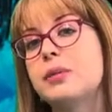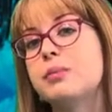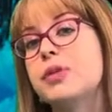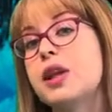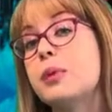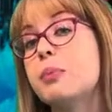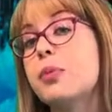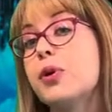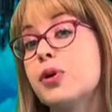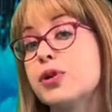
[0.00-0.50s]

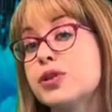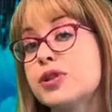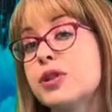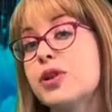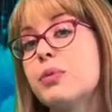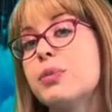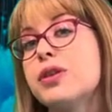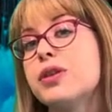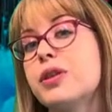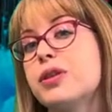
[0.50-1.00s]
something
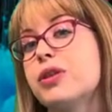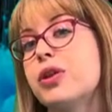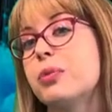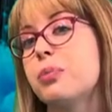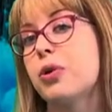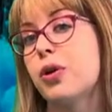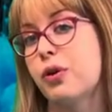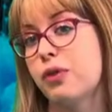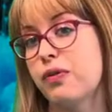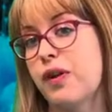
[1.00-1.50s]
personal within their
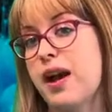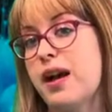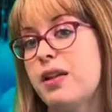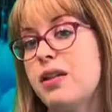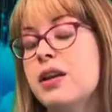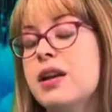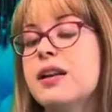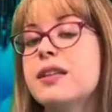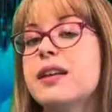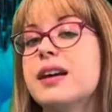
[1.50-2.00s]
profile